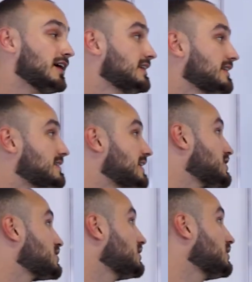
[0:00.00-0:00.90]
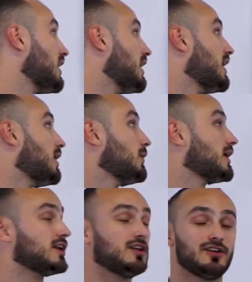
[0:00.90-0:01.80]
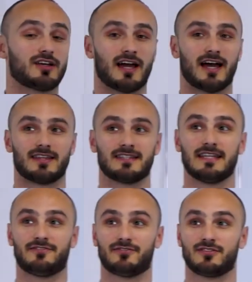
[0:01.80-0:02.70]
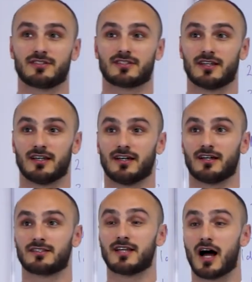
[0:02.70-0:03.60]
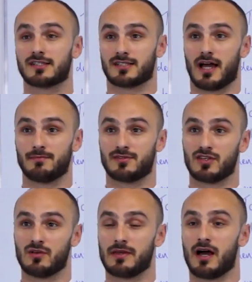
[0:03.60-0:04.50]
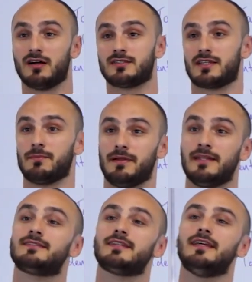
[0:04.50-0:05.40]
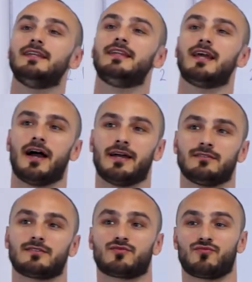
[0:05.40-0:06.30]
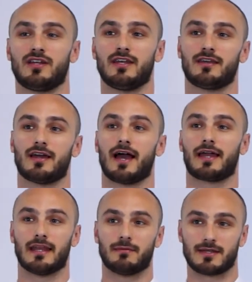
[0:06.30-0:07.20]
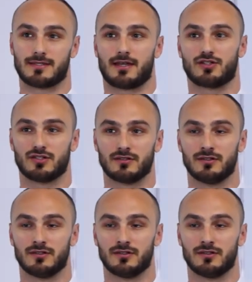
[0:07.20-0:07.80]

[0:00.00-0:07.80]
in this section, we're going to look at the different task types that you'll be asked to complete in the IELTS reading academic section.